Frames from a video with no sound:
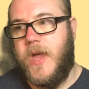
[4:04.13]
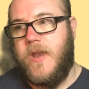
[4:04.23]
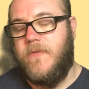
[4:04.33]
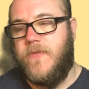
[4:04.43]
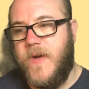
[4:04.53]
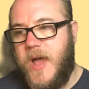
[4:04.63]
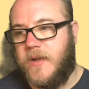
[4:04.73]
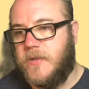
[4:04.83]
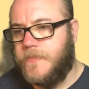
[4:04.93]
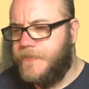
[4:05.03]
And in
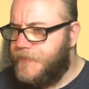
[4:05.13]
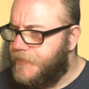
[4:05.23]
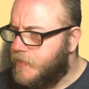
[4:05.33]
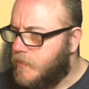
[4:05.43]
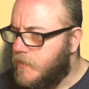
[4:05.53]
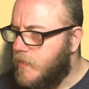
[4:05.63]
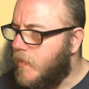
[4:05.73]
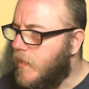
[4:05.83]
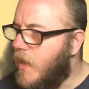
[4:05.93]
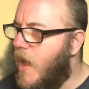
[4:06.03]
fact,
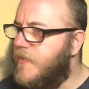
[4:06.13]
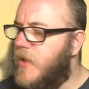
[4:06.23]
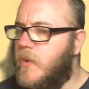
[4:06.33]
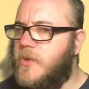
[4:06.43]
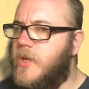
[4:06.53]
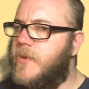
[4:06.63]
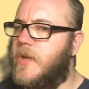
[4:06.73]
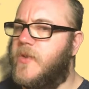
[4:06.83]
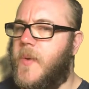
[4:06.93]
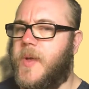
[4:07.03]
I've told you that
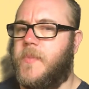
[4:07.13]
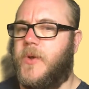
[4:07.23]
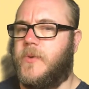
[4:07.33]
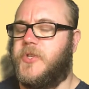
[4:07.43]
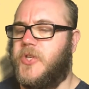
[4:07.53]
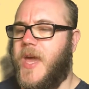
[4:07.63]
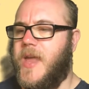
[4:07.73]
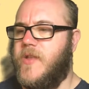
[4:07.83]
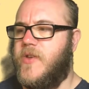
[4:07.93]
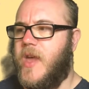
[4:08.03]
atomic models
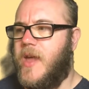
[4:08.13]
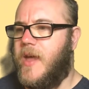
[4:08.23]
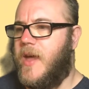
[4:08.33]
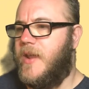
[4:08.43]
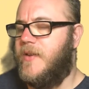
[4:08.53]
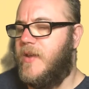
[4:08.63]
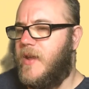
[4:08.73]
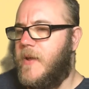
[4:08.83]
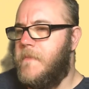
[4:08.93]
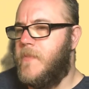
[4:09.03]
change, and
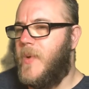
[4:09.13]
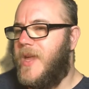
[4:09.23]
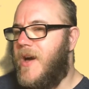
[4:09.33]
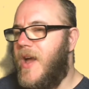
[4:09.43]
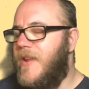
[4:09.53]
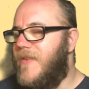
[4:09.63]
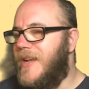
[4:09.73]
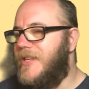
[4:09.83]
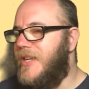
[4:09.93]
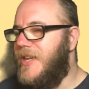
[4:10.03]
we kind of
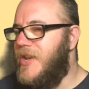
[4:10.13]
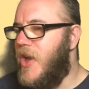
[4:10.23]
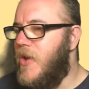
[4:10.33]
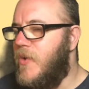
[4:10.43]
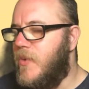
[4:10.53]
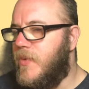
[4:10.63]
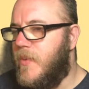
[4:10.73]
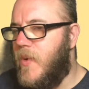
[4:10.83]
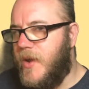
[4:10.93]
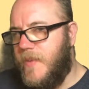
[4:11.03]
actually know that
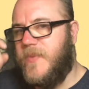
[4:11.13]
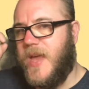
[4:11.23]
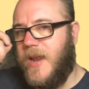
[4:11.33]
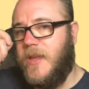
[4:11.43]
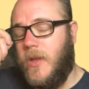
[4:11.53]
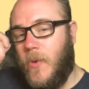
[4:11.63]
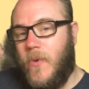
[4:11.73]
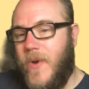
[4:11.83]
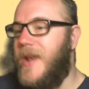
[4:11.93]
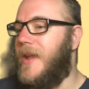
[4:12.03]
what I'm telling you
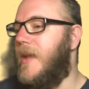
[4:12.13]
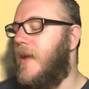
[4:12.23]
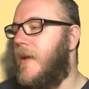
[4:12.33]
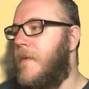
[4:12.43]
already